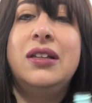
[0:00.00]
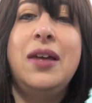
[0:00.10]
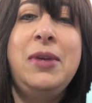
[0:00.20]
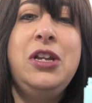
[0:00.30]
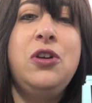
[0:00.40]

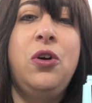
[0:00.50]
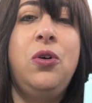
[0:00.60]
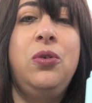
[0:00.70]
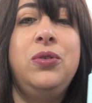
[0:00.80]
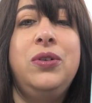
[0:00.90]
let me
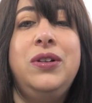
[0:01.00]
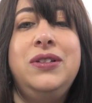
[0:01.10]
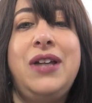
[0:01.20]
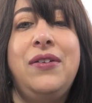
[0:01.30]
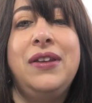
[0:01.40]
know
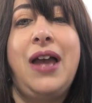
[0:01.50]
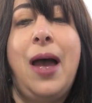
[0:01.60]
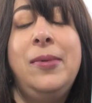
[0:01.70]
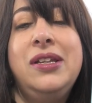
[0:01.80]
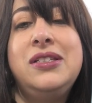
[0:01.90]
down in the
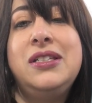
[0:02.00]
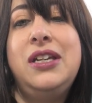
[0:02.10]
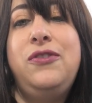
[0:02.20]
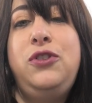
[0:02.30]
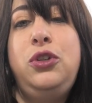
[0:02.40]
comments
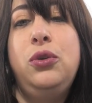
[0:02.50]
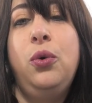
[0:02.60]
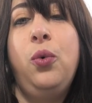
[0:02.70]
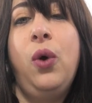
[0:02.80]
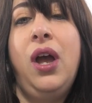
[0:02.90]
if
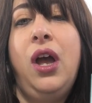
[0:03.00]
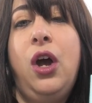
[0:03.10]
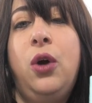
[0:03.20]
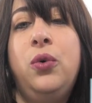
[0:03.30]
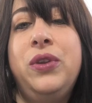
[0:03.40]
you
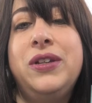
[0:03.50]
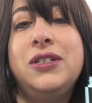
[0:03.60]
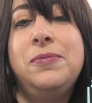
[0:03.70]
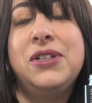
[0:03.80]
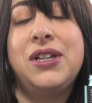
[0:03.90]
own
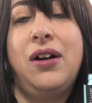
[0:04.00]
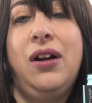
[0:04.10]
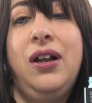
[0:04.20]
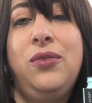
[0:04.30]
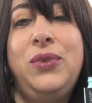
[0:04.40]
this
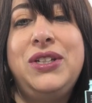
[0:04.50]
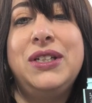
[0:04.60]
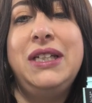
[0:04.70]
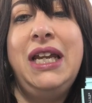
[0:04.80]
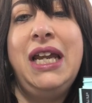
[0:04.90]
mascara
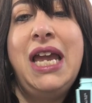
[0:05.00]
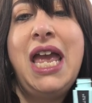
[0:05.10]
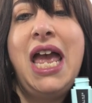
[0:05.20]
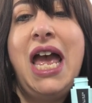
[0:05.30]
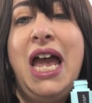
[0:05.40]
recently
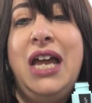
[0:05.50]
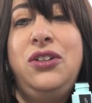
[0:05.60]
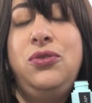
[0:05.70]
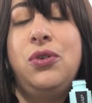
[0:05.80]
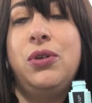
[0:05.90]

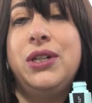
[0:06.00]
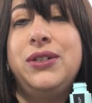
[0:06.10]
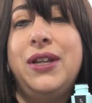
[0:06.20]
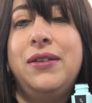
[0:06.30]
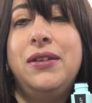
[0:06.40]
and you
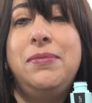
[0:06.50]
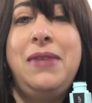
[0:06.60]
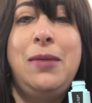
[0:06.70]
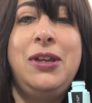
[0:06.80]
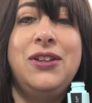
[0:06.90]
notice that
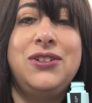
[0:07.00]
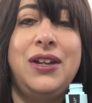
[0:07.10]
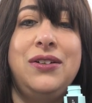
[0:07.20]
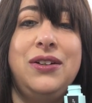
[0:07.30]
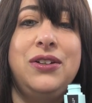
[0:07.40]
maybe the
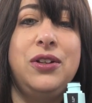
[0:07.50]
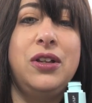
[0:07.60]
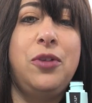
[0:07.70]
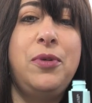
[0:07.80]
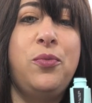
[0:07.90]
scent is a
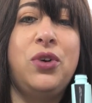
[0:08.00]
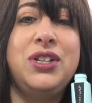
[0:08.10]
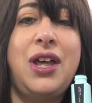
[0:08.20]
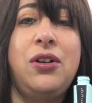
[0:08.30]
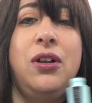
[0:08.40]
little bit more
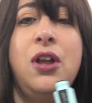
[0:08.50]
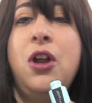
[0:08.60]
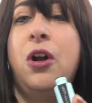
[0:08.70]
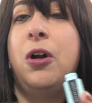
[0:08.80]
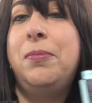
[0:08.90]
subtle,
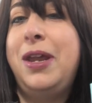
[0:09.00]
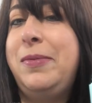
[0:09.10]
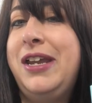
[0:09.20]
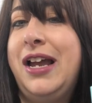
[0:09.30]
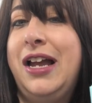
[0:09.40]
or
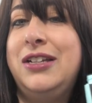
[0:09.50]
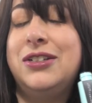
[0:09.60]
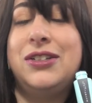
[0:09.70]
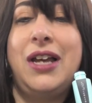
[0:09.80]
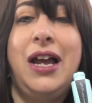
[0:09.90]
maybe I
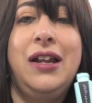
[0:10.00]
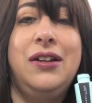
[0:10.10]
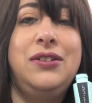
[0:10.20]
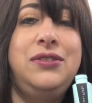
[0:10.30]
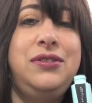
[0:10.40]
just got
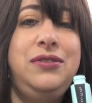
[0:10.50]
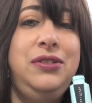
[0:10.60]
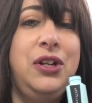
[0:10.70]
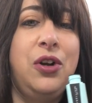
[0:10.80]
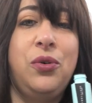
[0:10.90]
a,
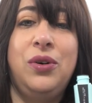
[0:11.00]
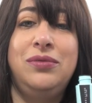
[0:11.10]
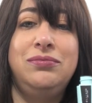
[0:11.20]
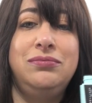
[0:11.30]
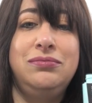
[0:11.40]
you know,
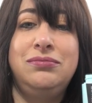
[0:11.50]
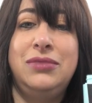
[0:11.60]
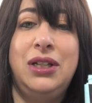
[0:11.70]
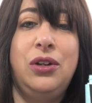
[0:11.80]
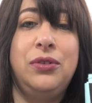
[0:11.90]

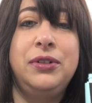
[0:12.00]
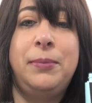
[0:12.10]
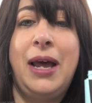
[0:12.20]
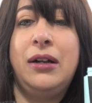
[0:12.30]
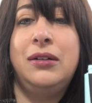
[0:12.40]
an older
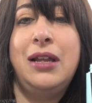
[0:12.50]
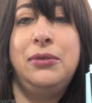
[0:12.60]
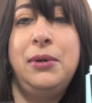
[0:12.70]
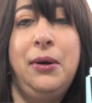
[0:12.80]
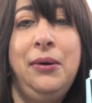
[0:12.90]
bottle. I
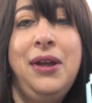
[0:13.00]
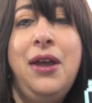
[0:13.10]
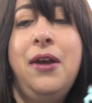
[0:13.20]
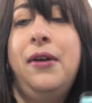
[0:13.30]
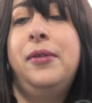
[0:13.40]
don't know.
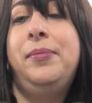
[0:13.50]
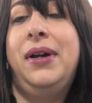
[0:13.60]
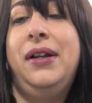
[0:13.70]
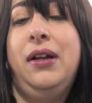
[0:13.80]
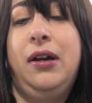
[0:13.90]

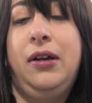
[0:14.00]
But